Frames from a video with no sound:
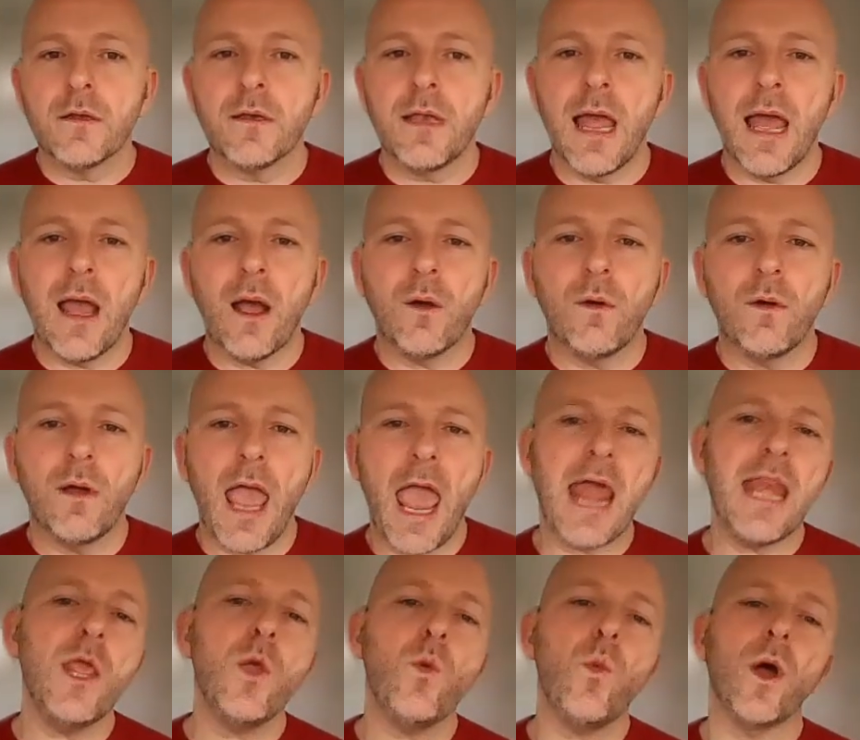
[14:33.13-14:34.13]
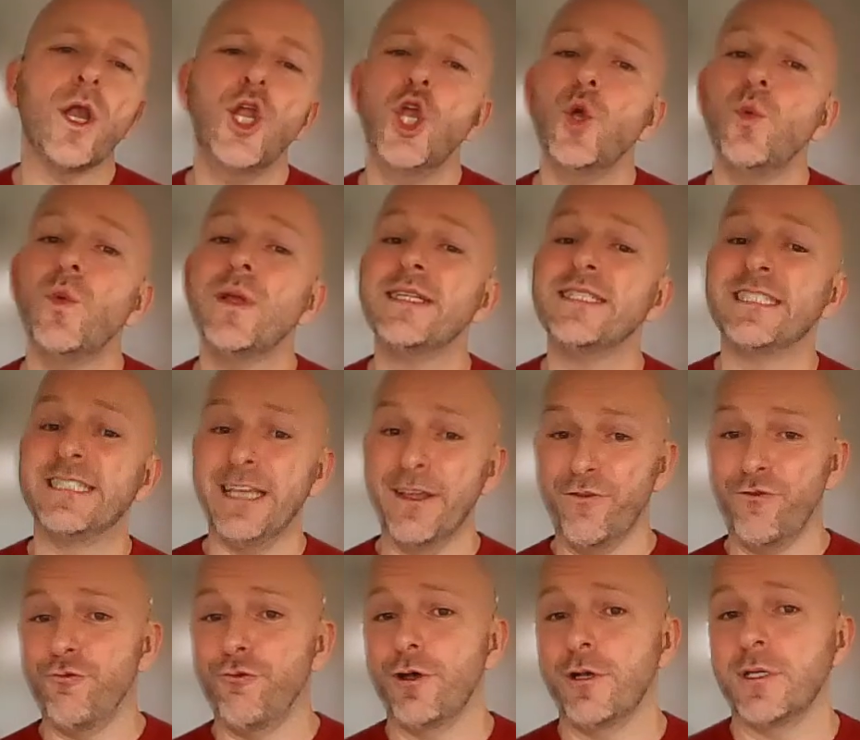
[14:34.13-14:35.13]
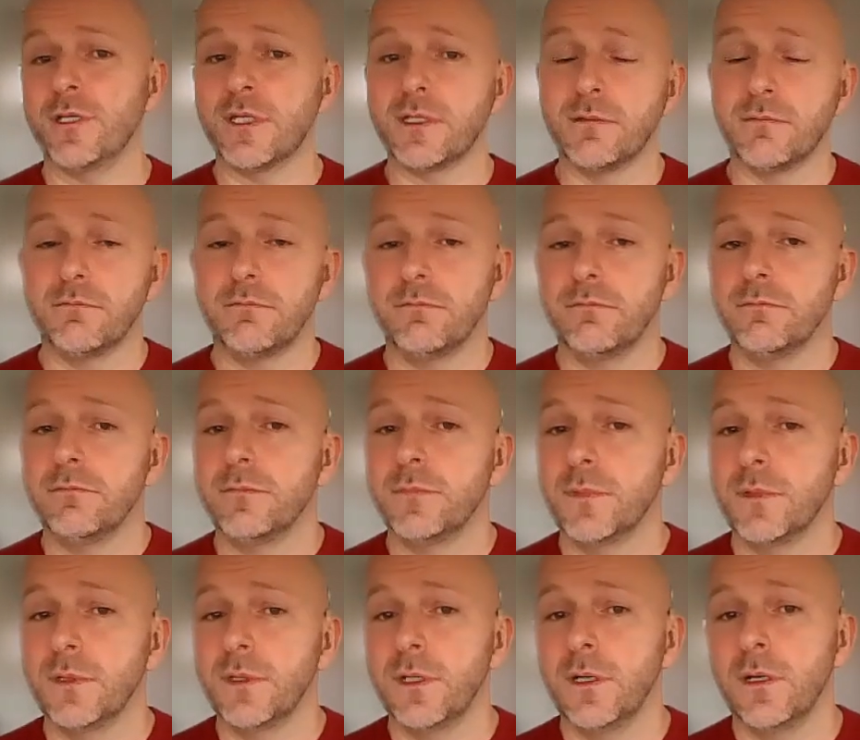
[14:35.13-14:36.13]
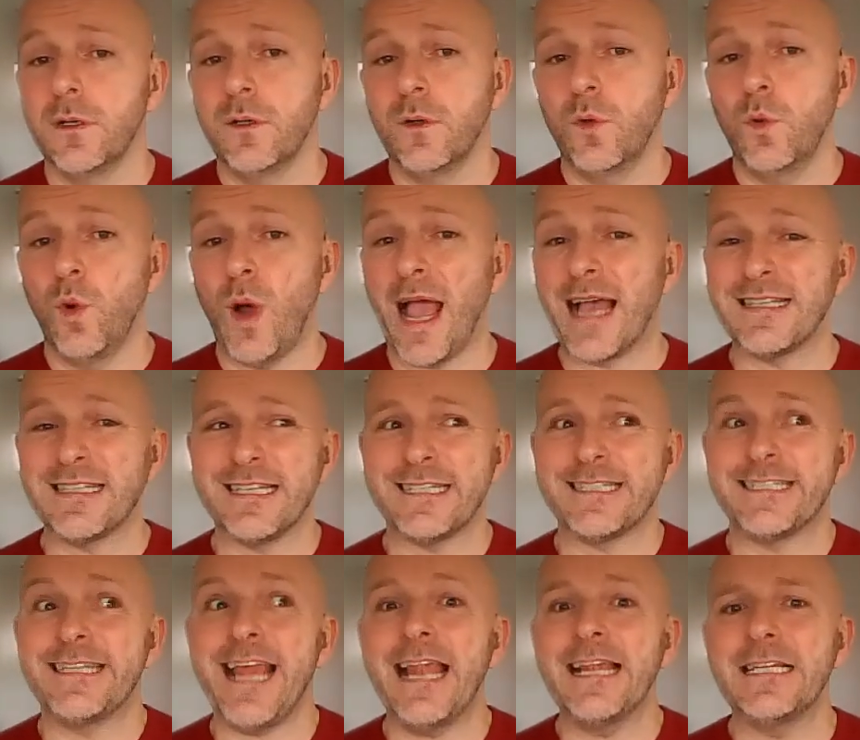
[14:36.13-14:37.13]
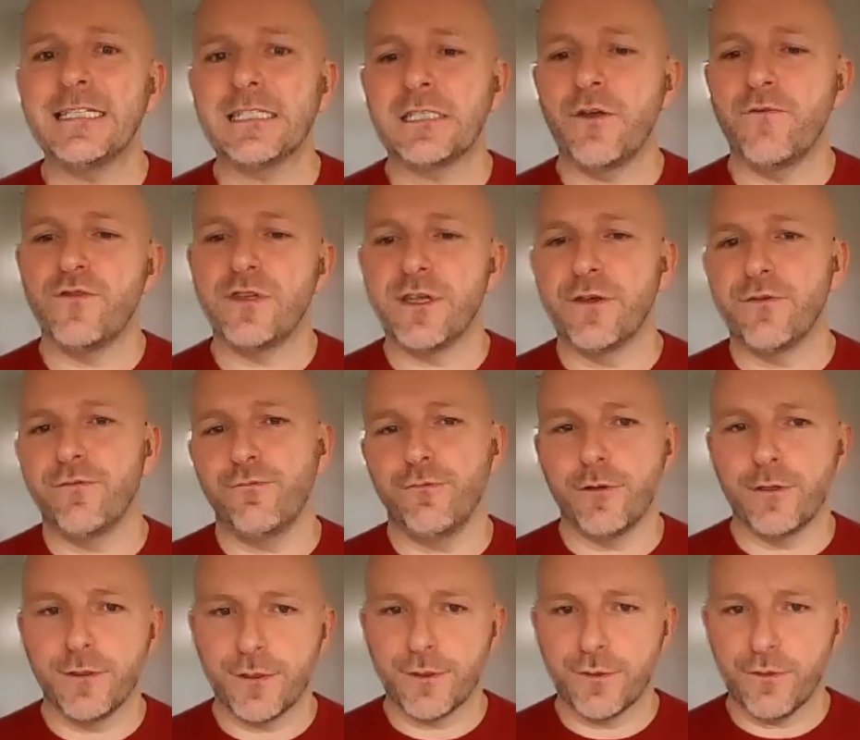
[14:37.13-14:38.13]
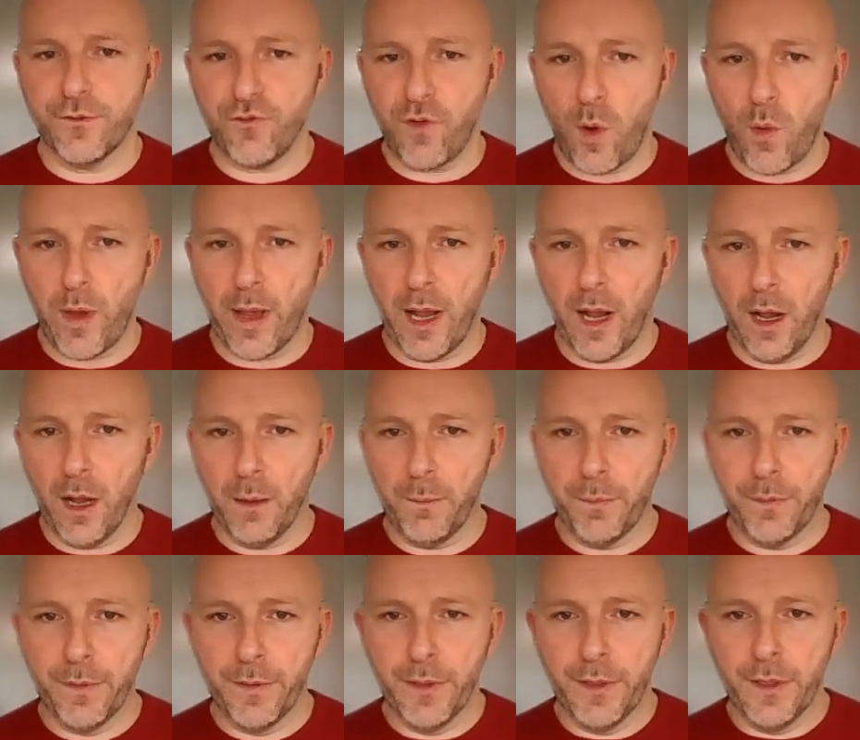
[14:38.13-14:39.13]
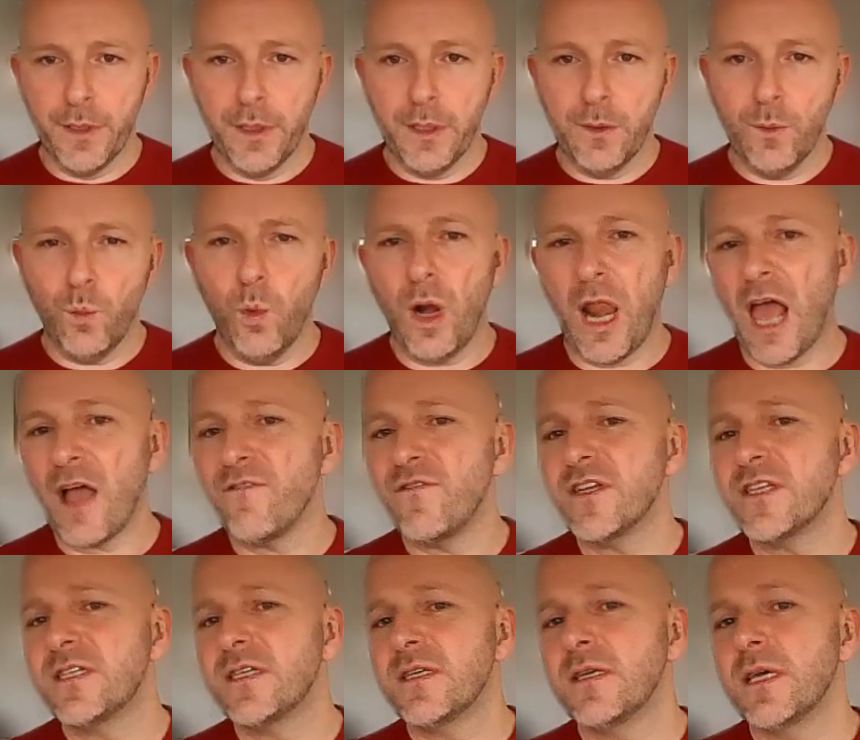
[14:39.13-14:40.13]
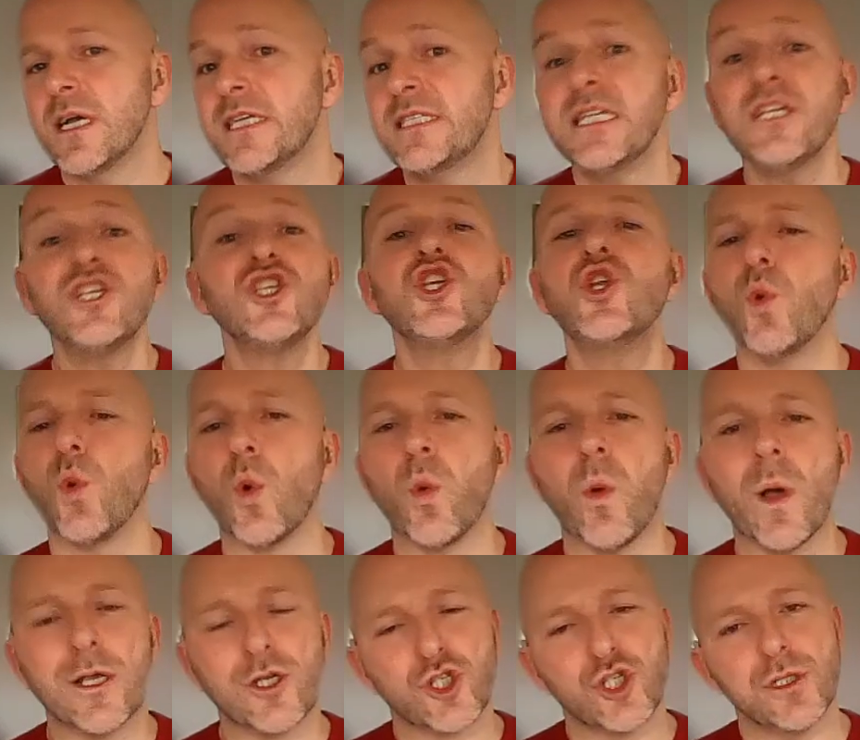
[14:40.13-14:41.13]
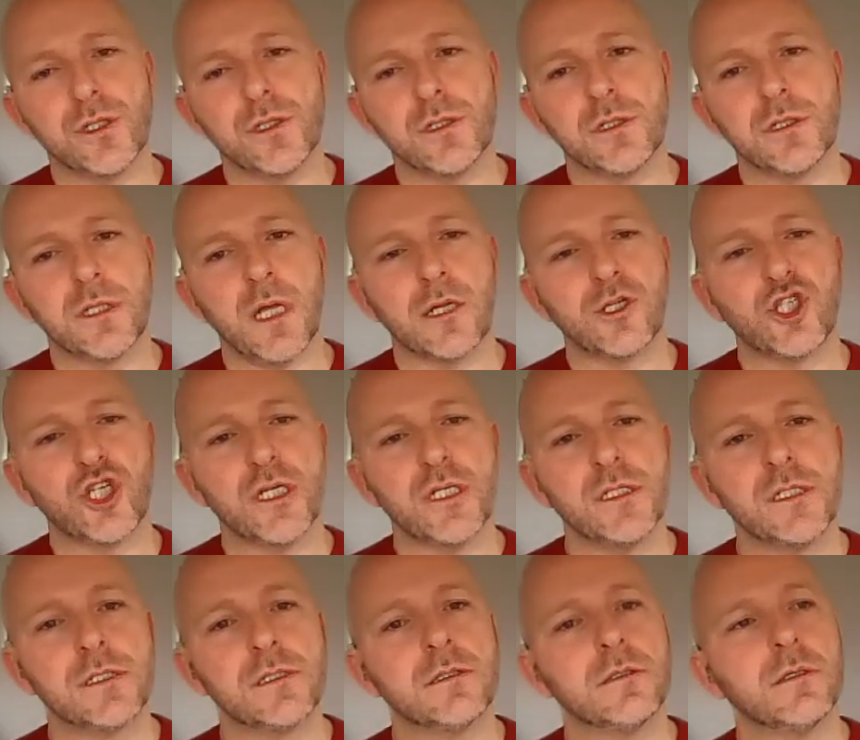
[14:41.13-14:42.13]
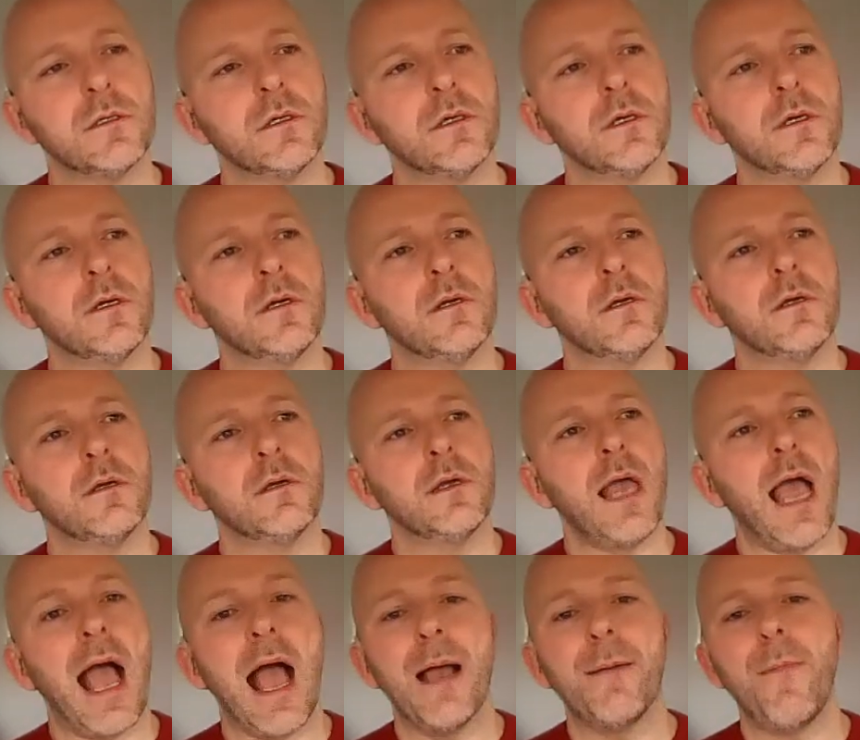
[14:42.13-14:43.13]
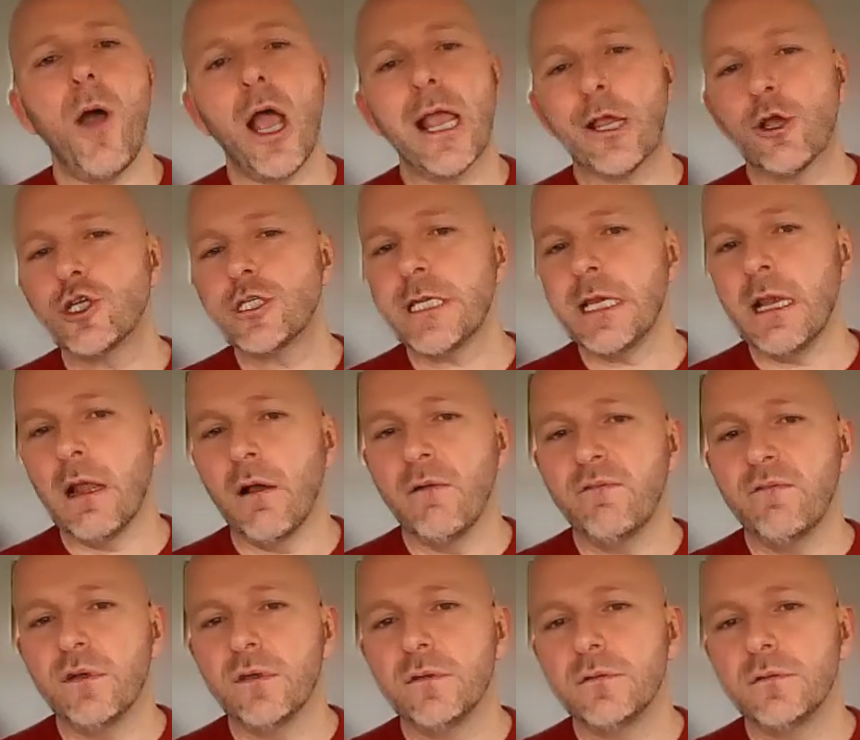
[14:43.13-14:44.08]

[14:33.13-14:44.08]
Now, anyone who is different or has a sense of difference growing up will have additional questions such as, am I good enough?